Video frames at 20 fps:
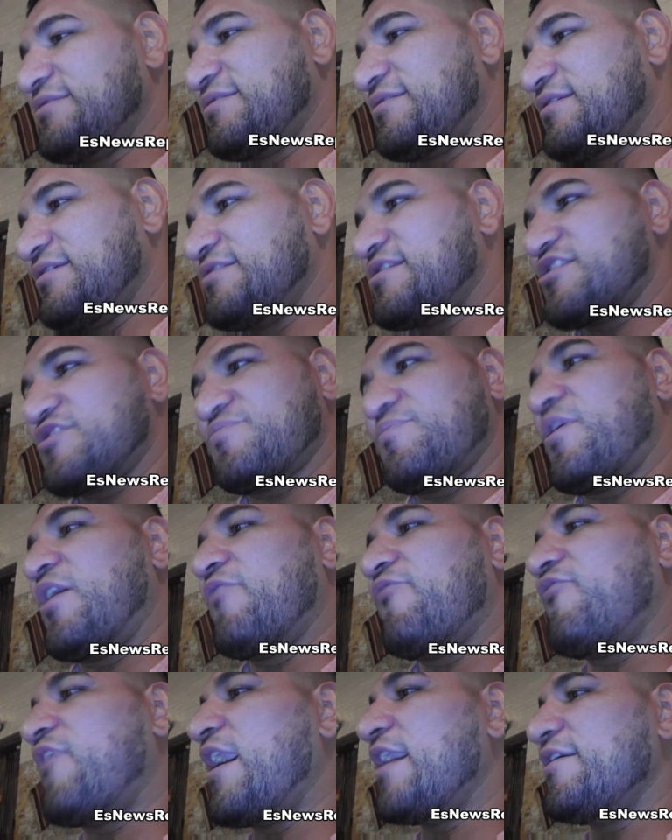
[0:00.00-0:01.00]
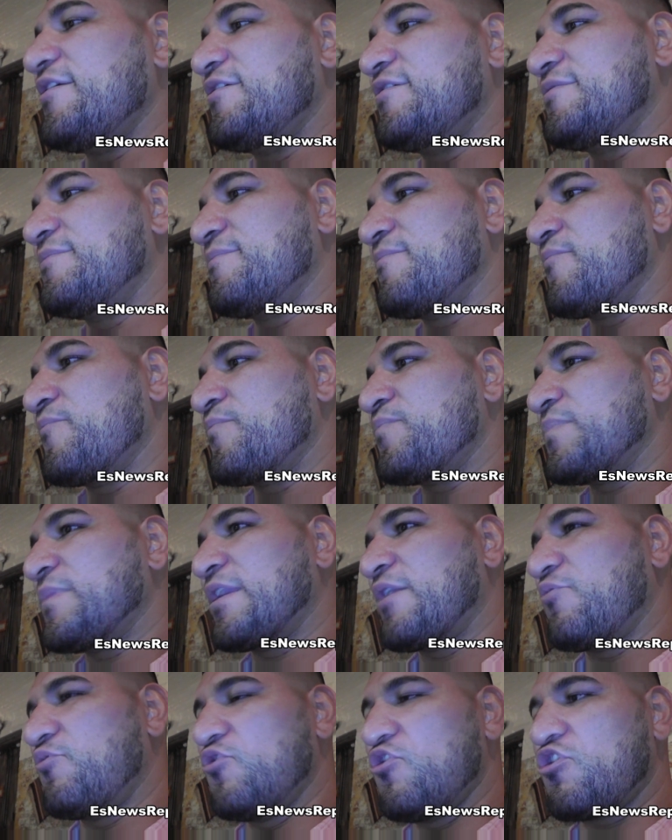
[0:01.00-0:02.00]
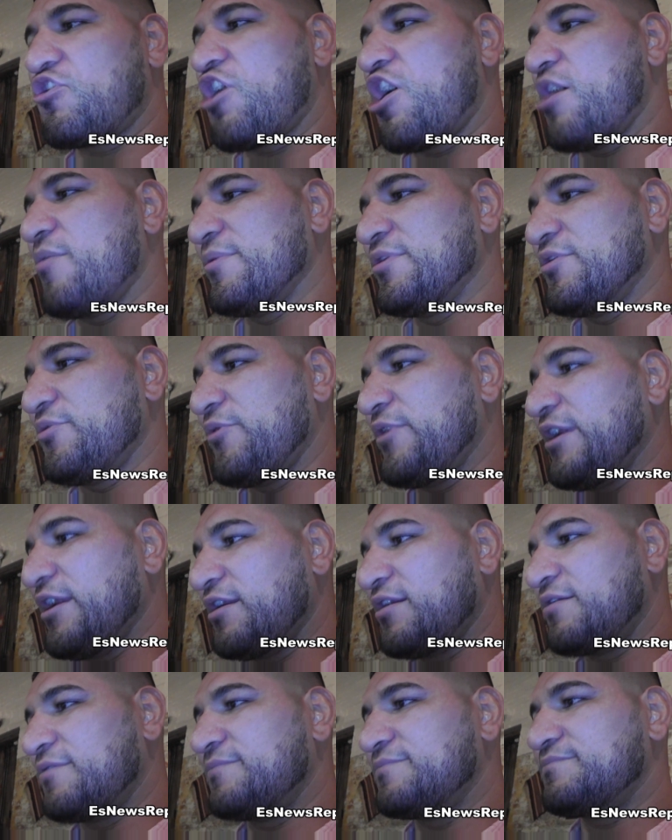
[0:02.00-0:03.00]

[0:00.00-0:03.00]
He's a smart fighter, real calm in the ring.